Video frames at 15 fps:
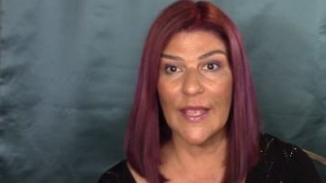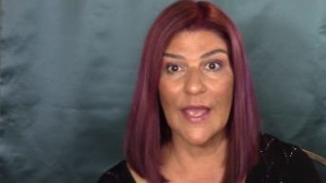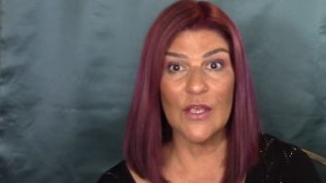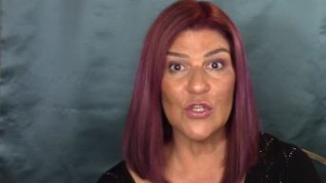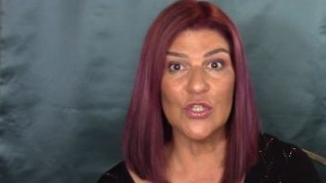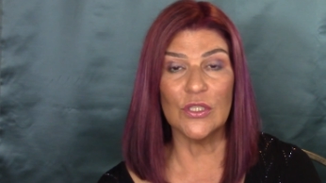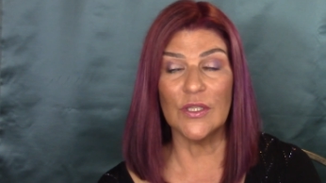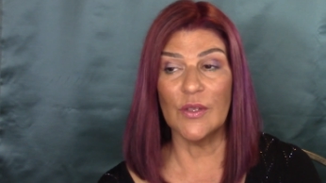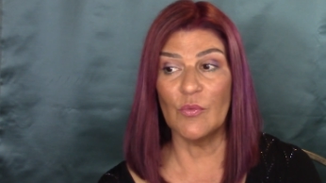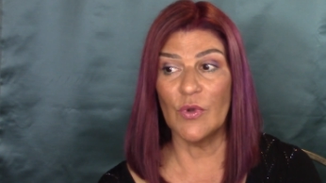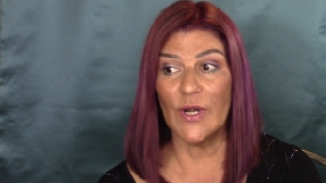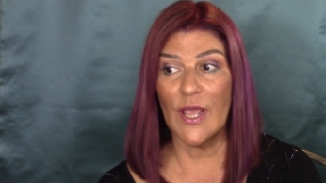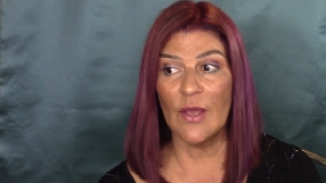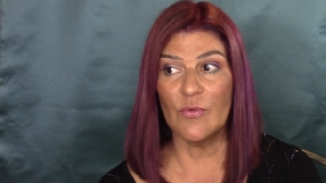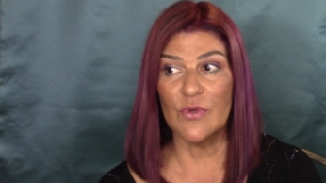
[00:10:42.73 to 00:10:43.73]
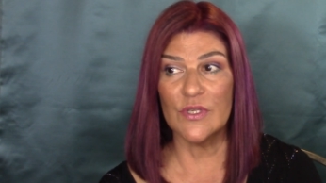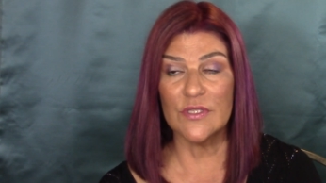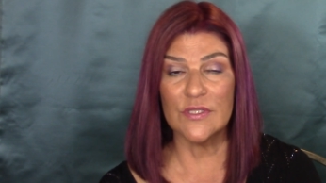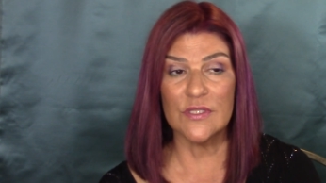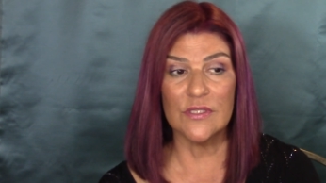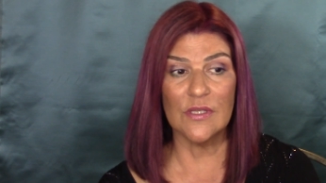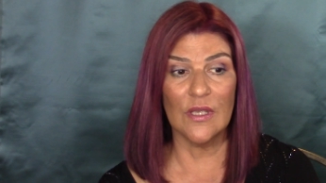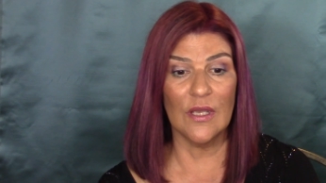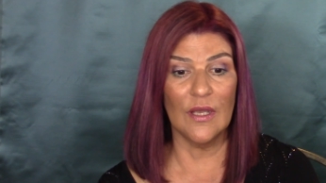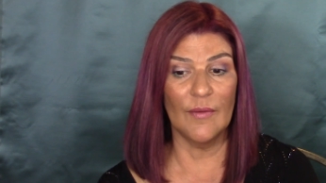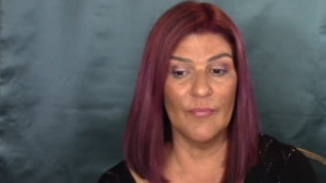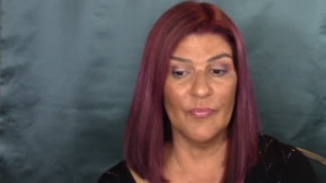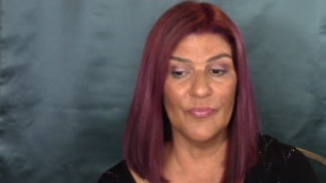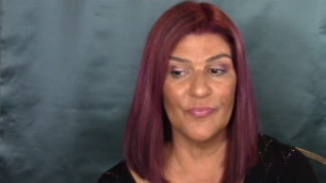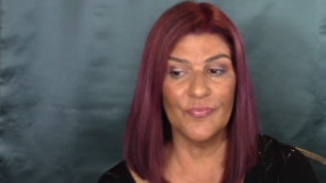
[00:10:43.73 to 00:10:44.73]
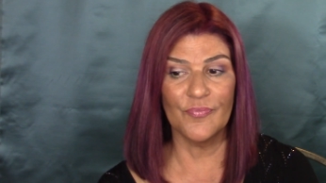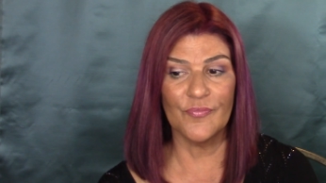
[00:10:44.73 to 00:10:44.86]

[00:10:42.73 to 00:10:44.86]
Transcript: Actually, when I was um,